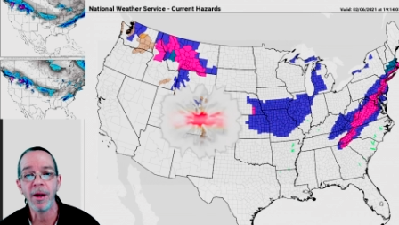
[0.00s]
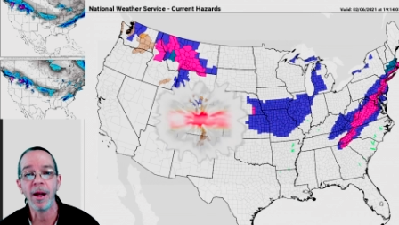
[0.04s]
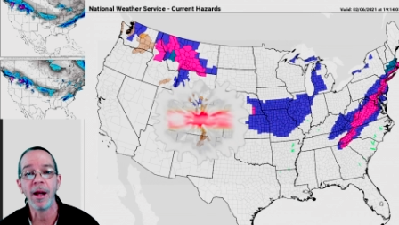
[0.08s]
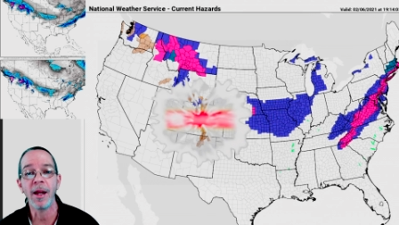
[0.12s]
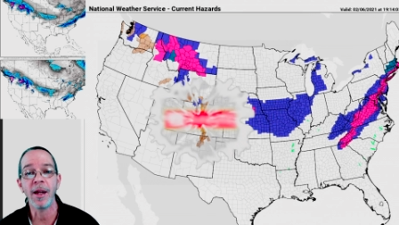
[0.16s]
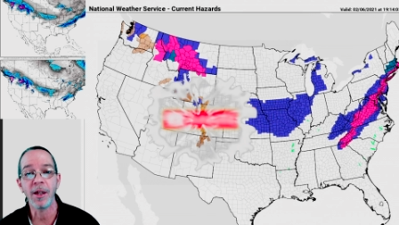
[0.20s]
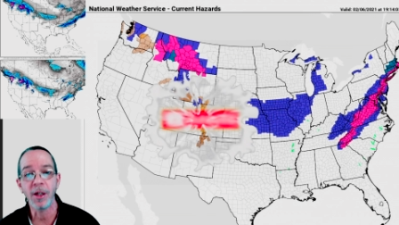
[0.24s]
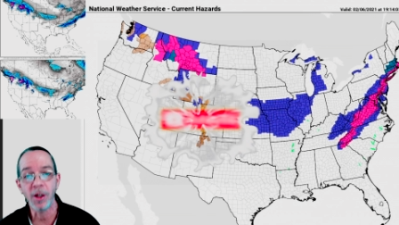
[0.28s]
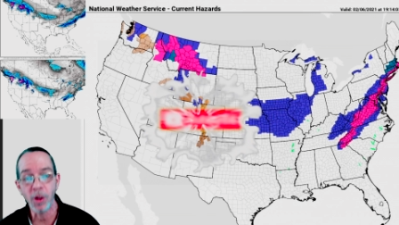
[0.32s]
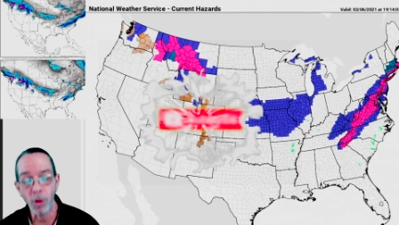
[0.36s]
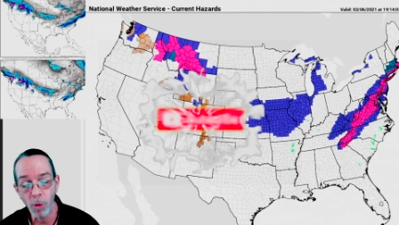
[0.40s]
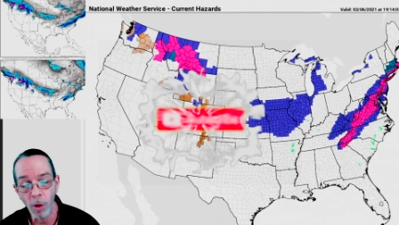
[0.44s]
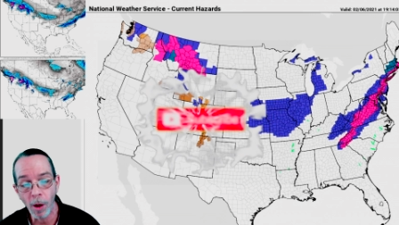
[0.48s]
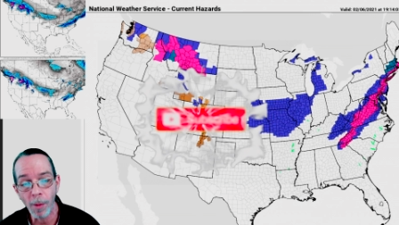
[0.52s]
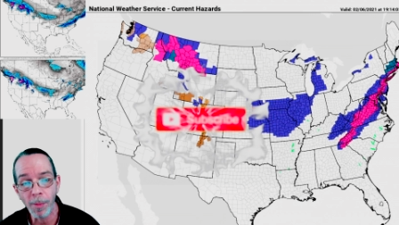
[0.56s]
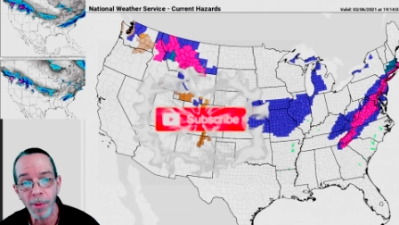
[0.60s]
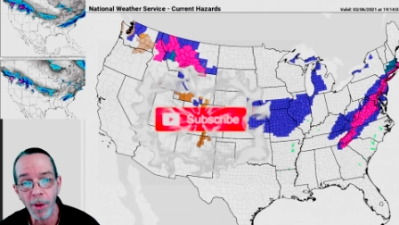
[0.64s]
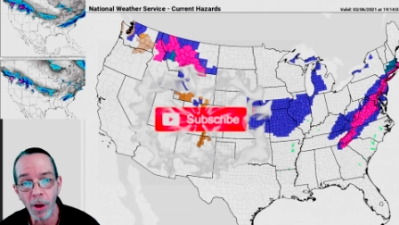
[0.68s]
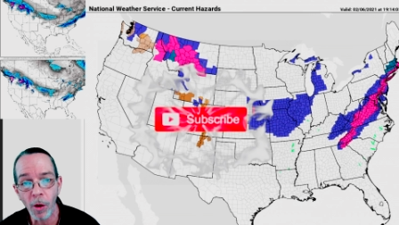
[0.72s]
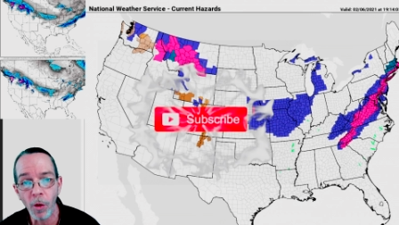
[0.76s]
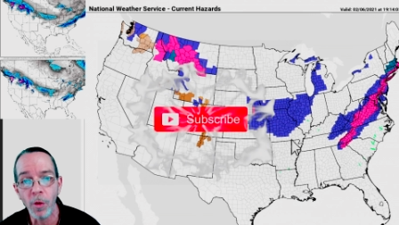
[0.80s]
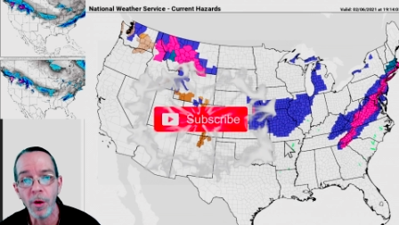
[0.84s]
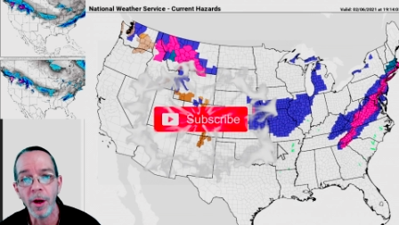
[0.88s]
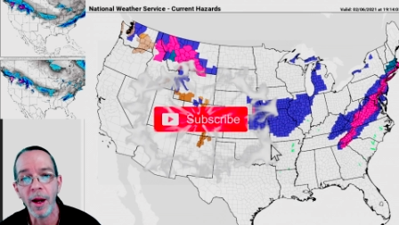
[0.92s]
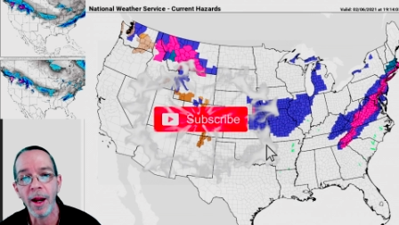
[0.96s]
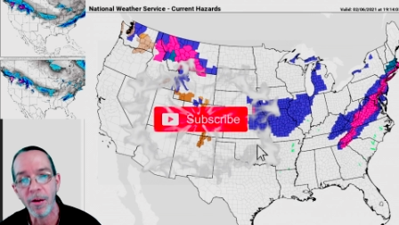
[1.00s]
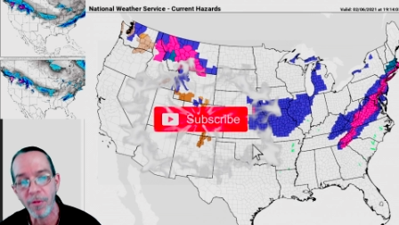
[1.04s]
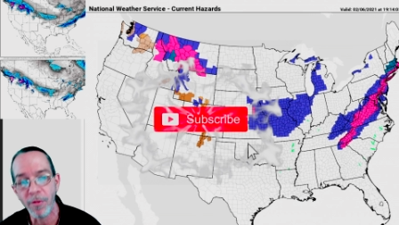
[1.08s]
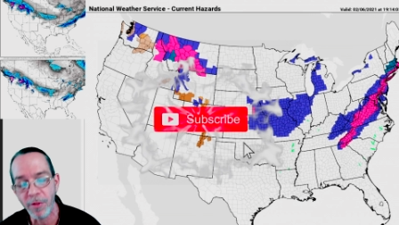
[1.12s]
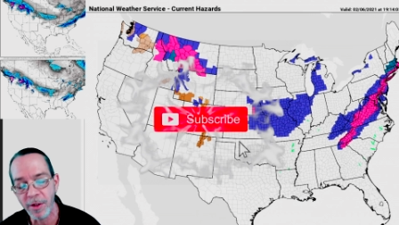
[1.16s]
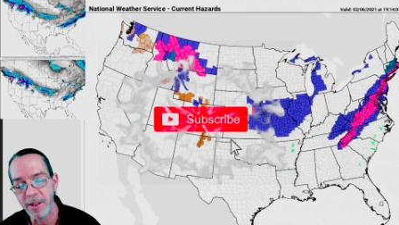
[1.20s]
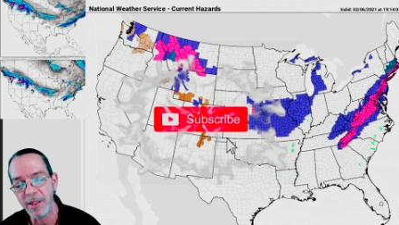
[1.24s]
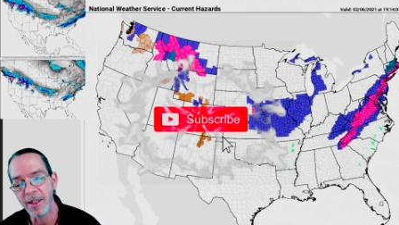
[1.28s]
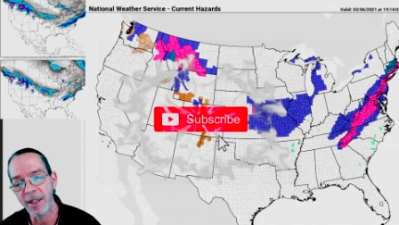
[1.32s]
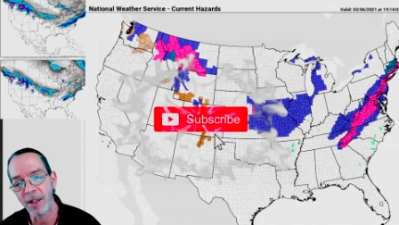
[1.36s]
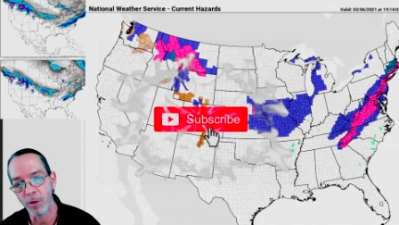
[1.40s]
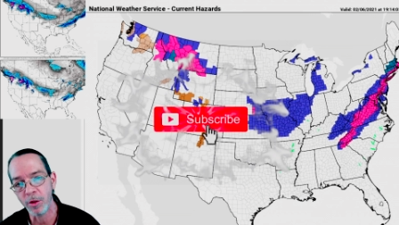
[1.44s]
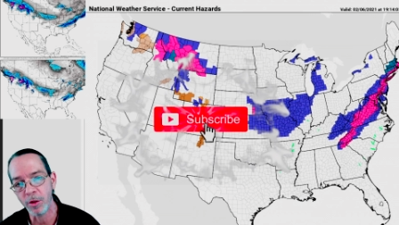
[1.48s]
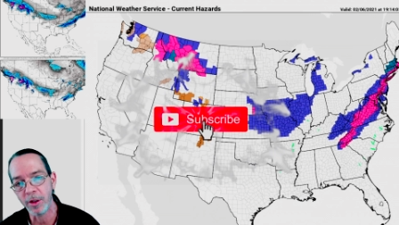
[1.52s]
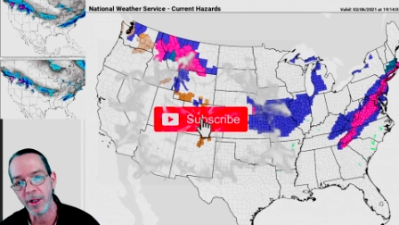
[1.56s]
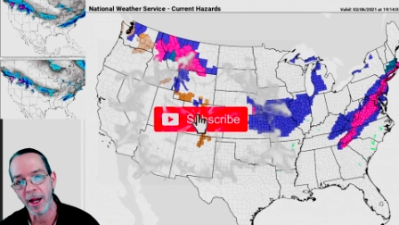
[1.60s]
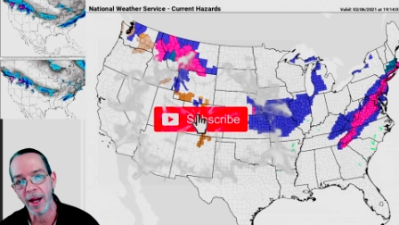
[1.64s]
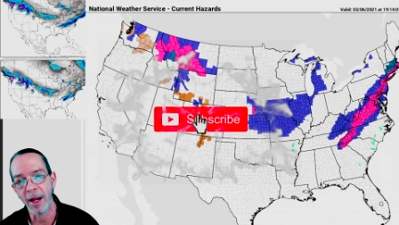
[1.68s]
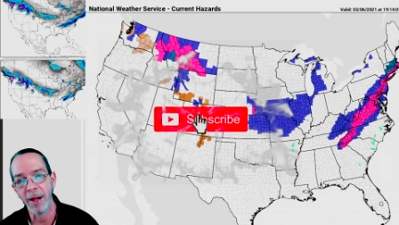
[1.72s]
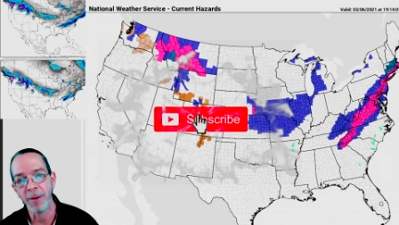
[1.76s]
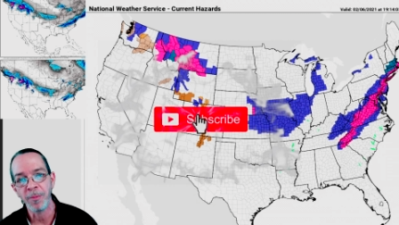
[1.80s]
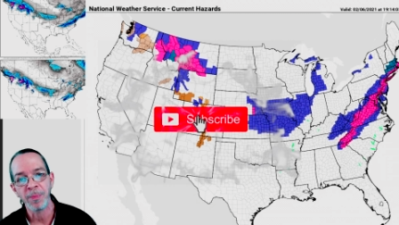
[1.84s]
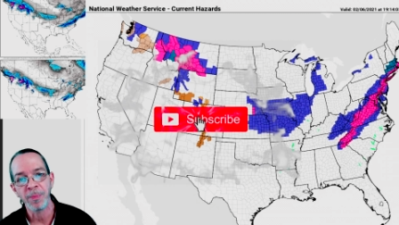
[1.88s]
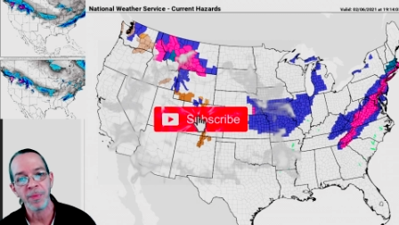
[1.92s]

I do upload every single day.